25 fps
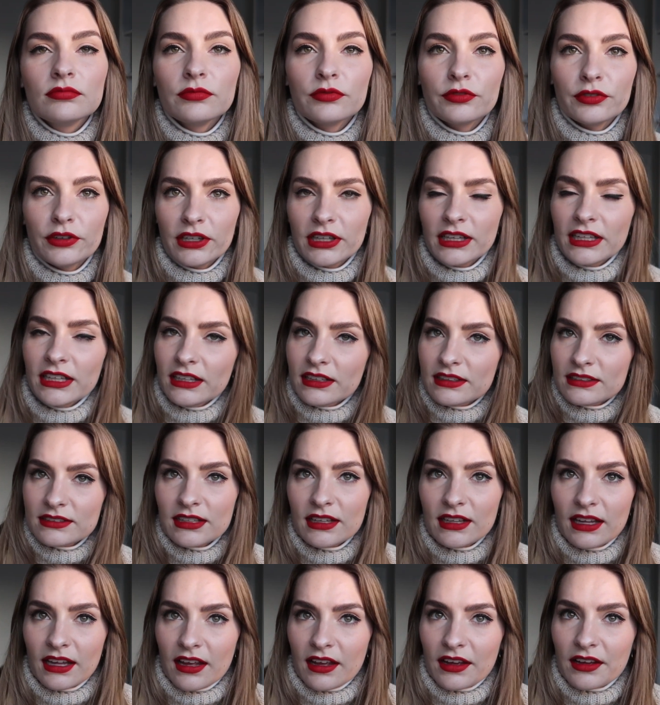really
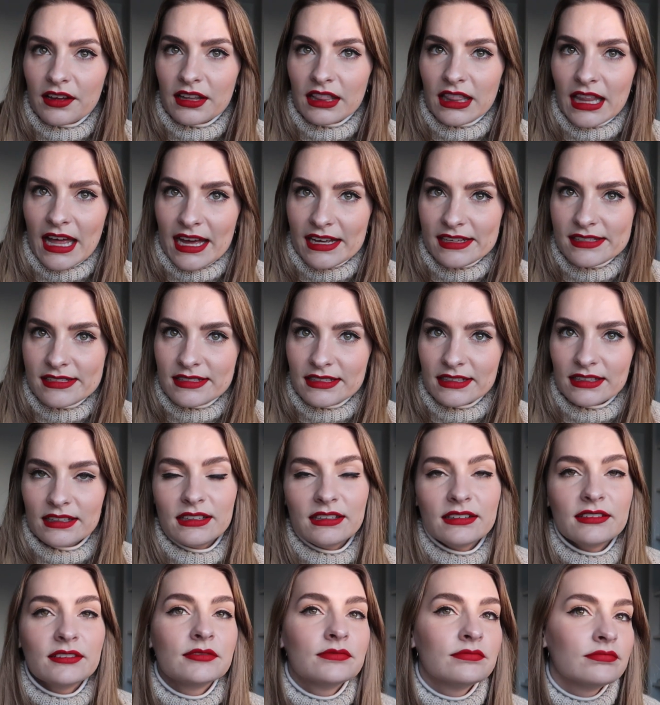into like a
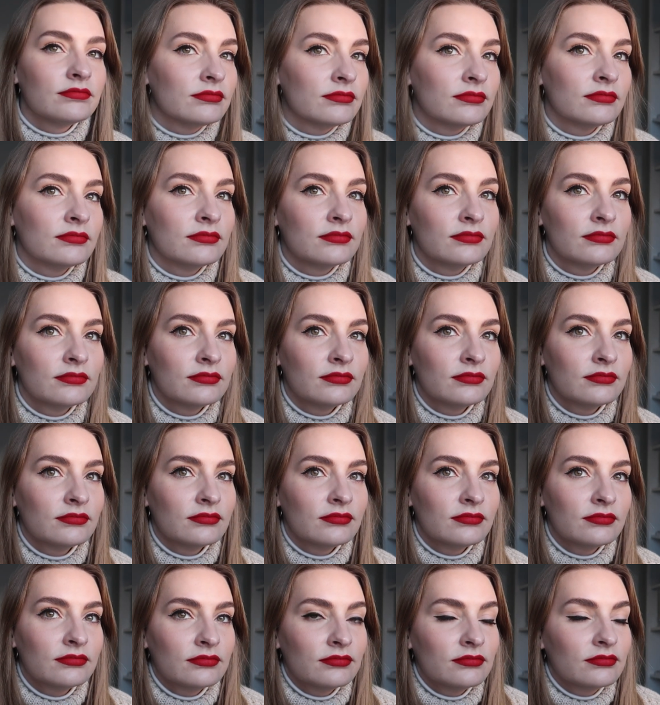classy
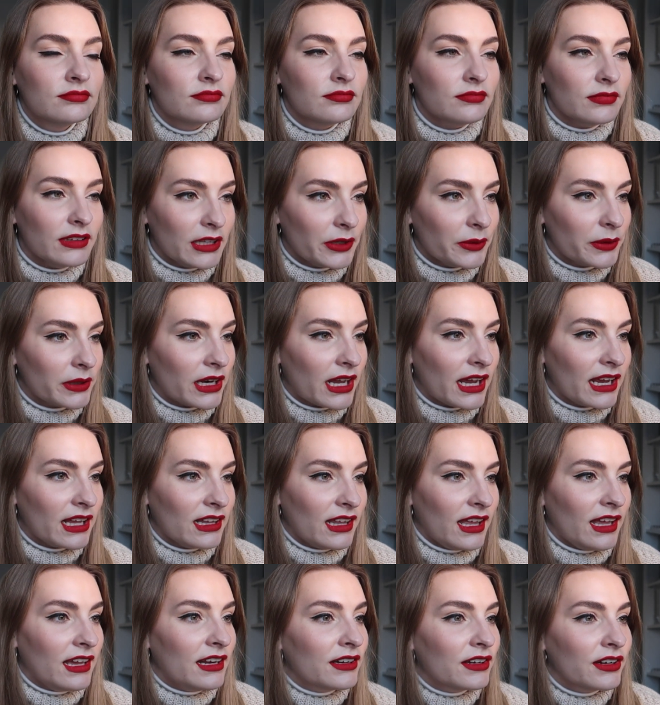liquid
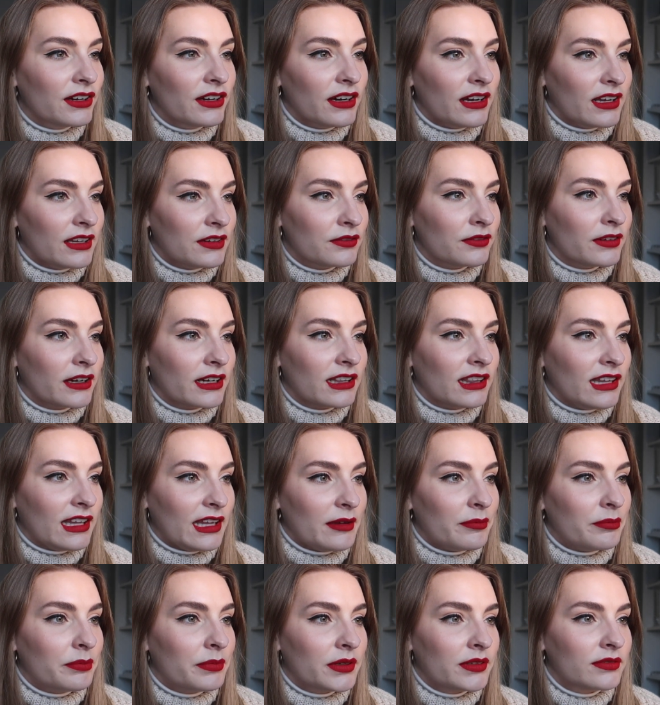eyeliner and red
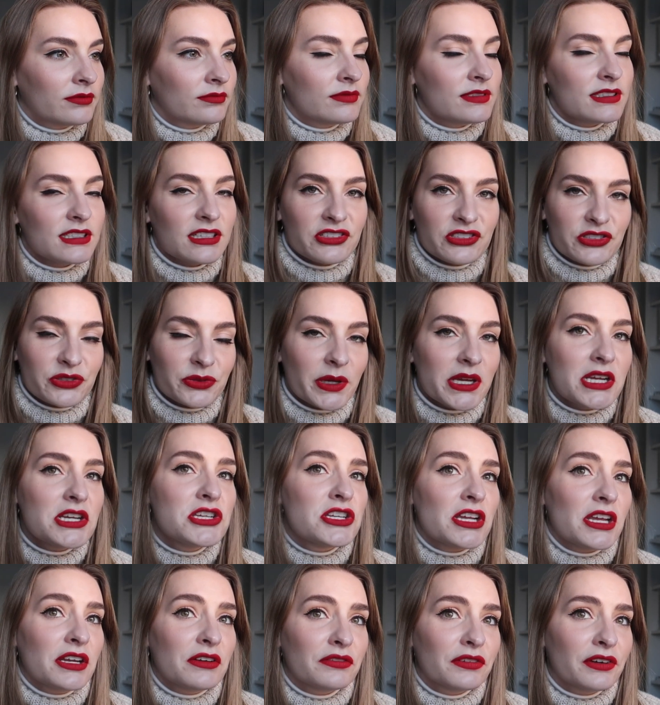lip
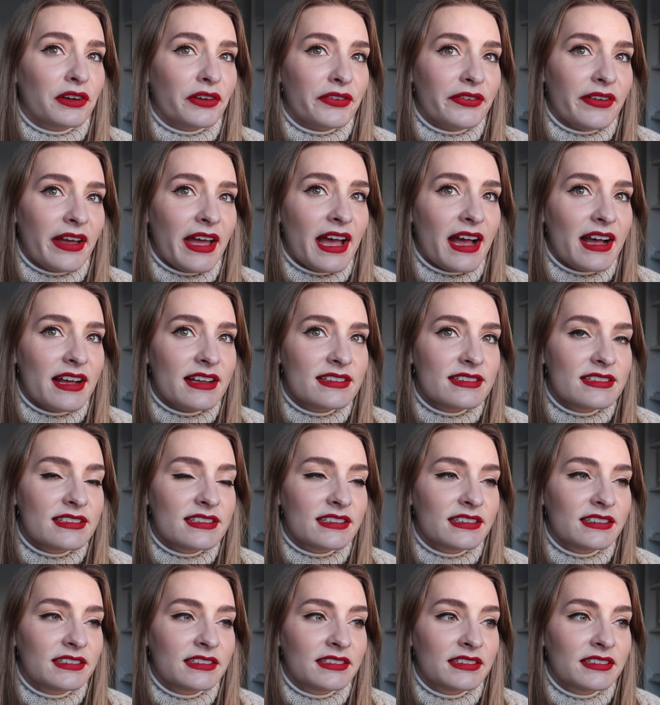situation real
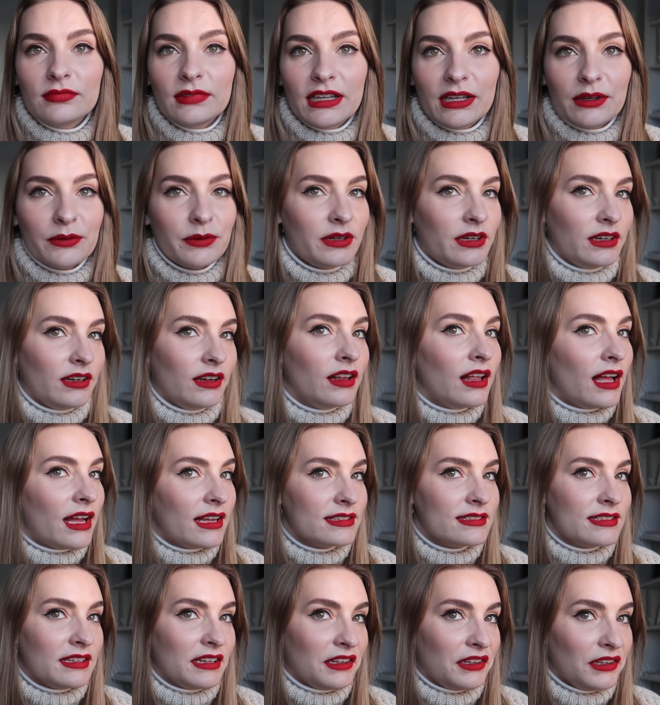fast. Like what a
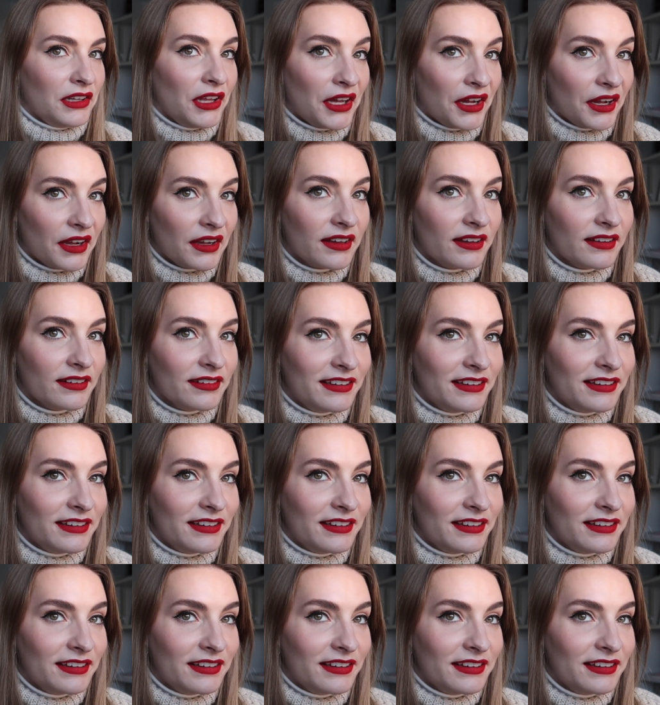classic look.